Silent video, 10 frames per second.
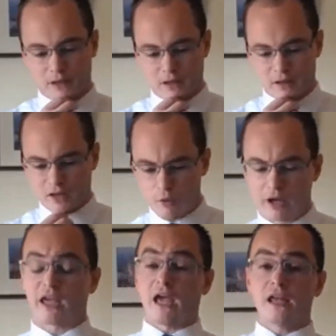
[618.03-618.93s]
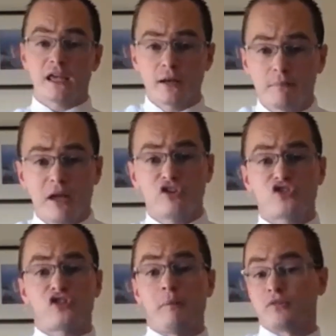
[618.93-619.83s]
Now again, he admits
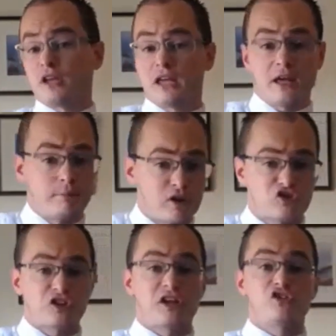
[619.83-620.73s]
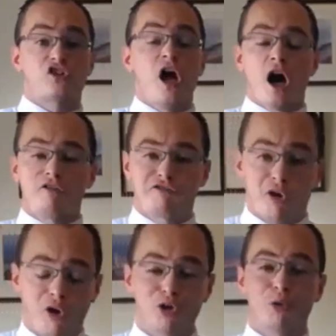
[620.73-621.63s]
that he's a
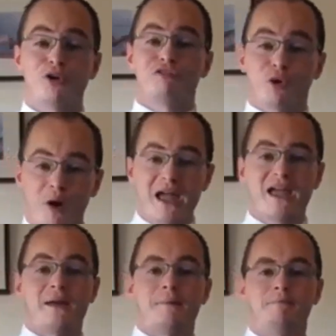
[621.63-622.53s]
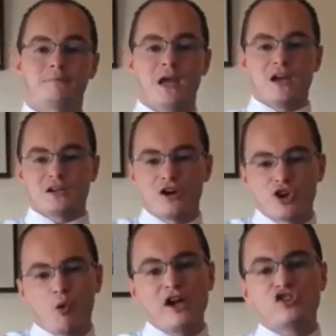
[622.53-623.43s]
follower of the way. Now, the
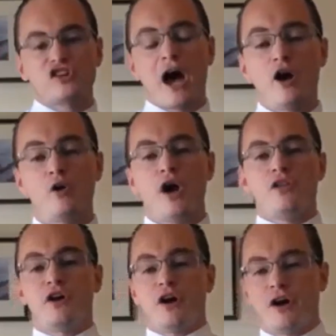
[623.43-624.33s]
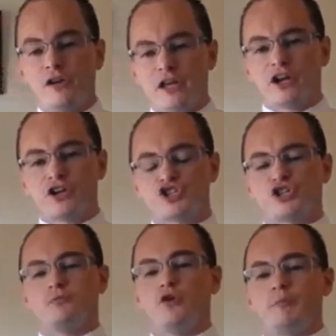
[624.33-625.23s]
way is how the early
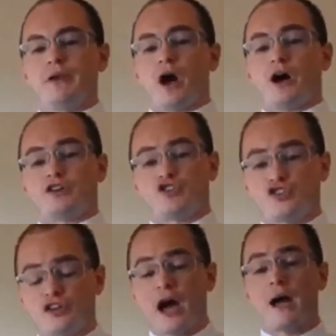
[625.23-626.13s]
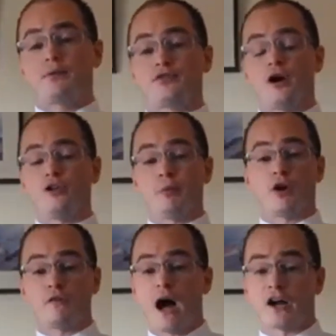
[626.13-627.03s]
Christian movement are described throughout the book of
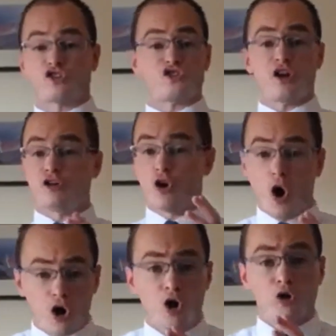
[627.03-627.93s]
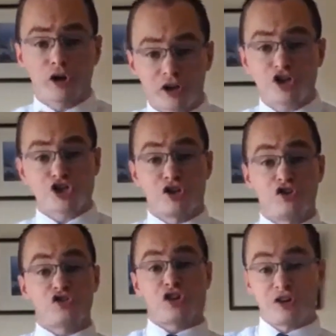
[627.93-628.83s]
Acts. They are not called
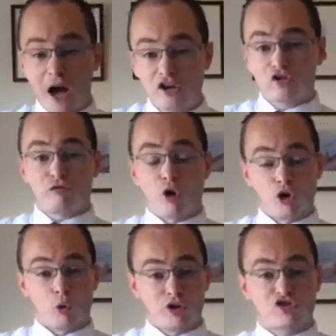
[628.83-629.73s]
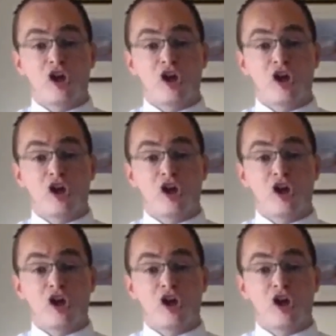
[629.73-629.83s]
Christians, Christ followers.